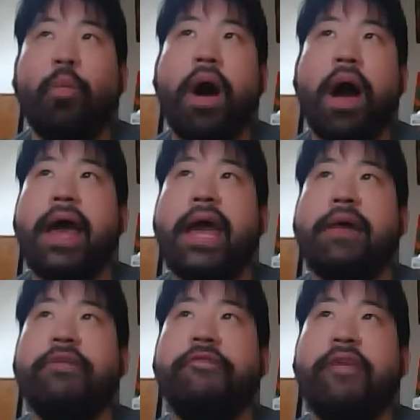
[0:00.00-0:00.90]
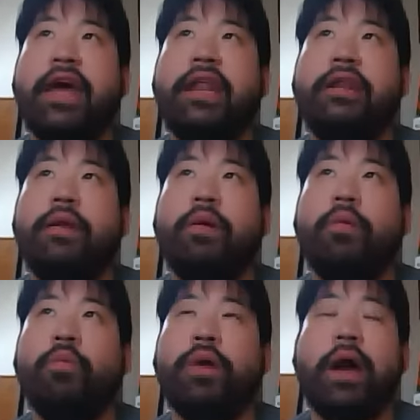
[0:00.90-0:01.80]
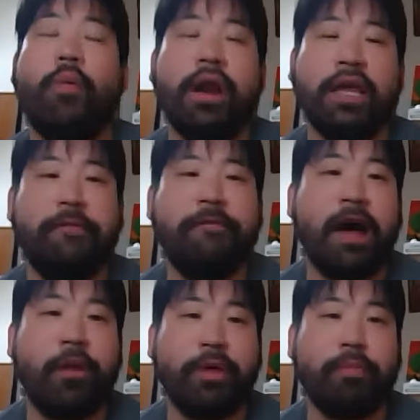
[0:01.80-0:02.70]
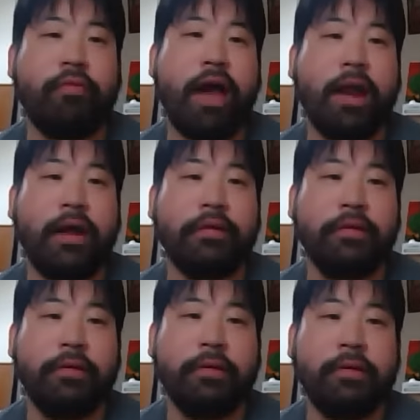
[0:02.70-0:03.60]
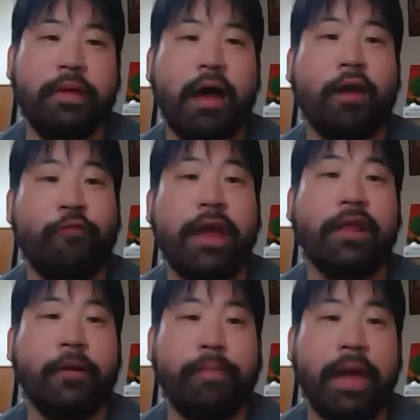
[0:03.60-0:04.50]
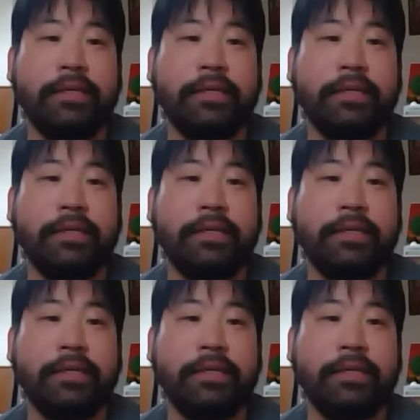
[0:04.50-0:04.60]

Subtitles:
Why am a fan would I want to keep following your product on a regular basis?